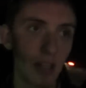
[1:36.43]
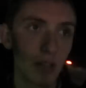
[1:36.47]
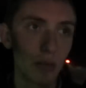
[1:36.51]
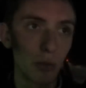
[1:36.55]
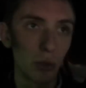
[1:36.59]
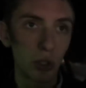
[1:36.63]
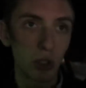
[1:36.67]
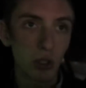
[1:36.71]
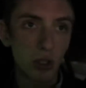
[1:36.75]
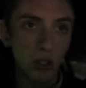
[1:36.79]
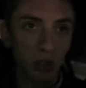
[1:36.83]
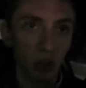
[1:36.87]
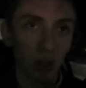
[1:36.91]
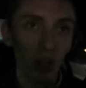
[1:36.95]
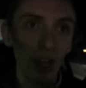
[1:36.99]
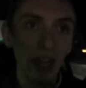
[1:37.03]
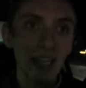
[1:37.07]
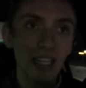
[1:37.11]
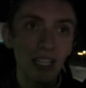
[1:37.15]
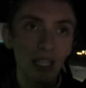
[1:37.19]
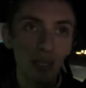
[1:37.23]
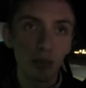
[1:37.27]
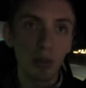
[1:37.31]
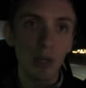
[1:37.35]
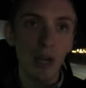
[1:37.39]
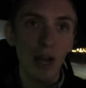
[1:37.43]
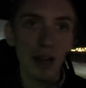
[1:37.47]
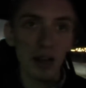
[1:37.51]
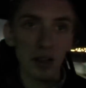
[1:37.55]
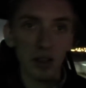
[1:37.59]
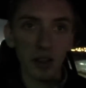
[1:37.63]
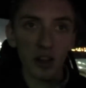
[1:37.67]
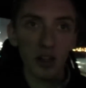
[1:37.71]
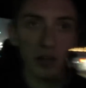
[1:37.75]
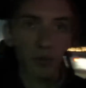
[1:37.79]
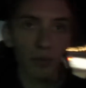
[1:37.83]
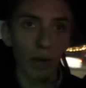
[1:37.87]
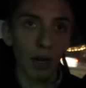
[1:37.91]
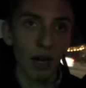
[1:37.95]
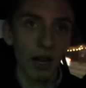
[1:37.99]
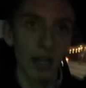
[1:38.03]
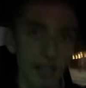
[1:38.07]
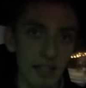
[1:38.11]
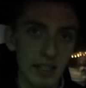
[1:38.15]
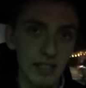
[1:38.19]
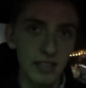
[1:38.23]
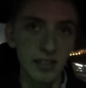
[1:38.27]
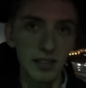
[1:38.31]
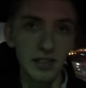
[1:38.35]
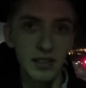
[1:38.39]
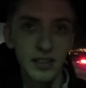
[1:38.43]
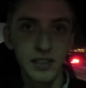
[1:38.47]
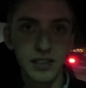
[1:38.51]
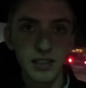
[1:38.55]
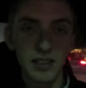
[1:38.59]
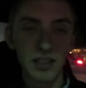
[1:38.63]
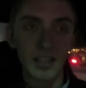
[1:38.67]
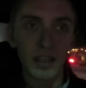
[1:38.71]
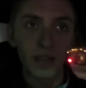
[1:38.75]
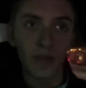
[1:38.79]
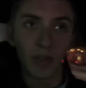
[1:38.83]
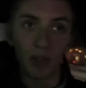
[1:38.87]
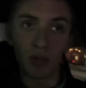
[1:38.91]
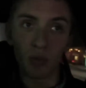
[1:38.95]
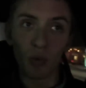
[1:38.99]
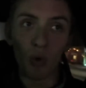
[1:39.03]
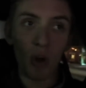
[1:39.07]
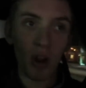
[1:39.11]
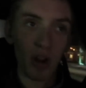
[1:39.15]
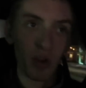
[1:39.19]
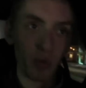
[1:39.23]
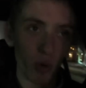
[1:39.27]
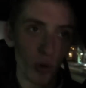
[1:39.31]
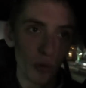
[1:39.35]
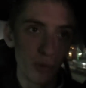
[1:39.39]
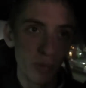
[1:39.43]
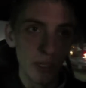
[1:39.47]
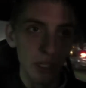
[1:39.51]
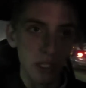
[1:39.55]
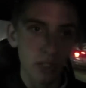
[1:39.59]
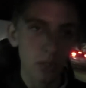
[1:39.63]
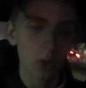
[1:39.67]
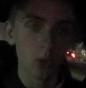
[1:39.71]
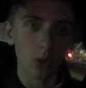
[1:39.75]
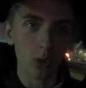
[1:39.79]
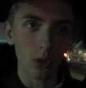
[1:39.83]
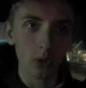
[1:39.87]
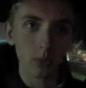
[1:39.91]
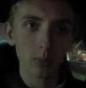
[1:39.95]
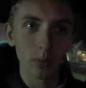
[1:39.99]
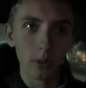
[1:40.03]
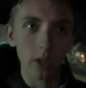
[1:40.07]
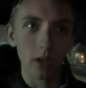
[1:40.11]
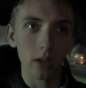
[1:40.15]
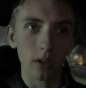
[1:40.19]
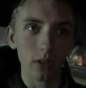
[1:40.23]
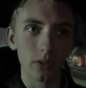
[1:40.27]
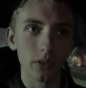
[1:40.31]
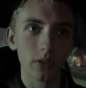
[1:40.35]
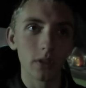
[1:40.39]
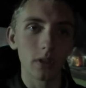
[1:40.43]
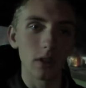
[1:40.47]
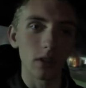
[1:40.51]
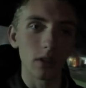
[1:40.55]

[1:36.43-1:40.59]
I would like to be out of there by I mean, one would be cool, but I'll, you